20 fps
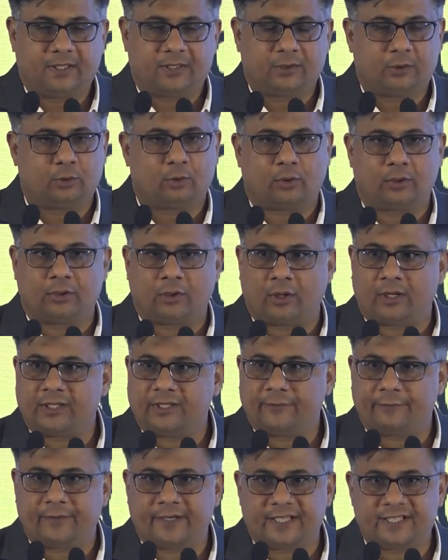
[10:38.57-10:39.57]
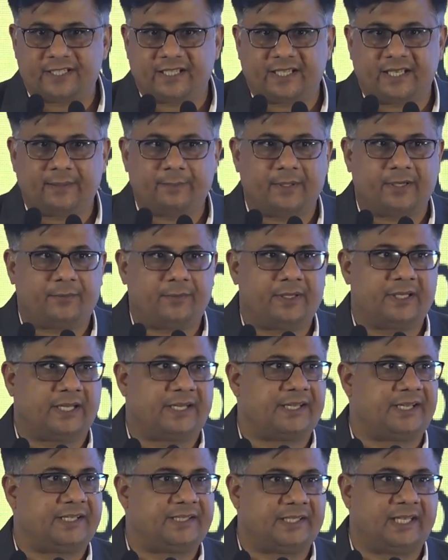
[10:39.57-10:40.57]
no, not differentiating between a
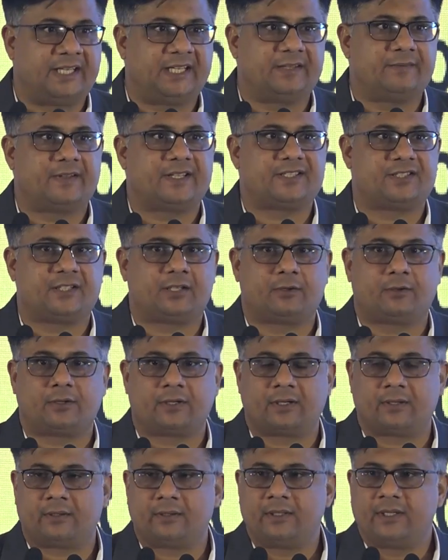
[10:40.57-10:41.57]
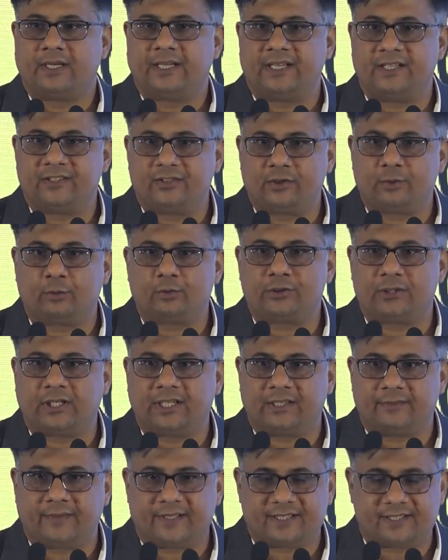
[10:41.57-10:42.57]
retail investor or a institutional
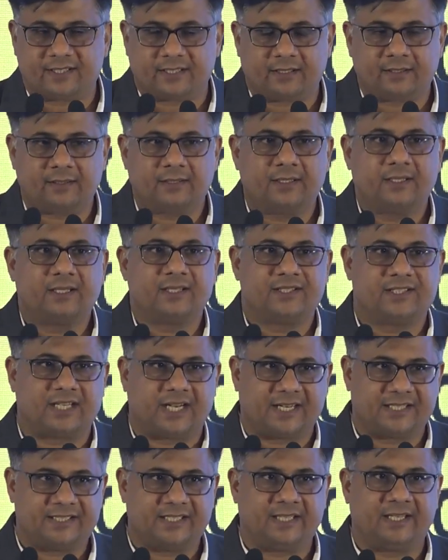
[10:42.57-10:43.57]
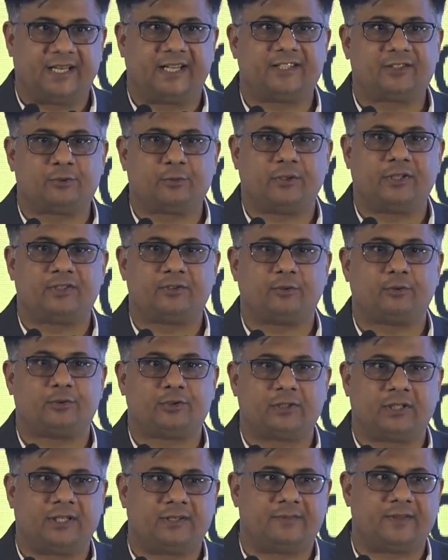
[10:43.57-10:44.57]
investor, charging less to
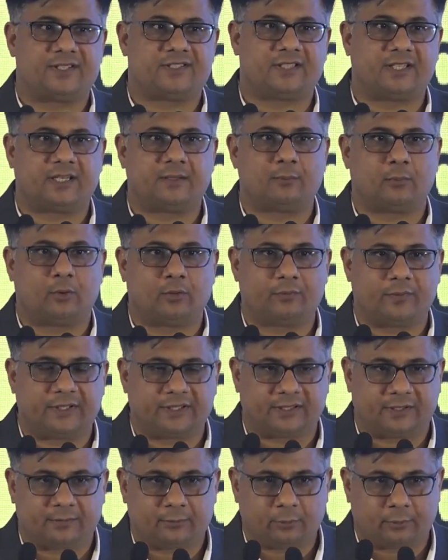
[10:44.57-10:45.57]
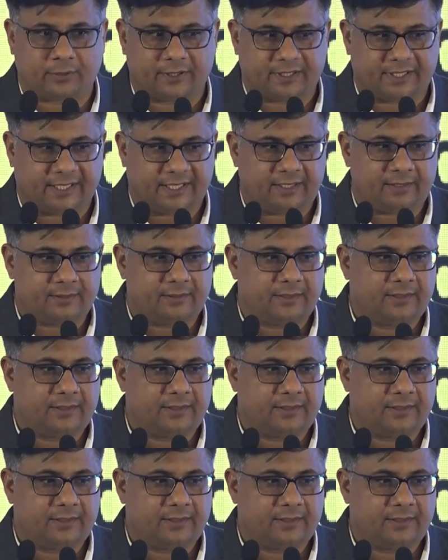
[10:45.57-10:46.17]
institutional investor and more to retail,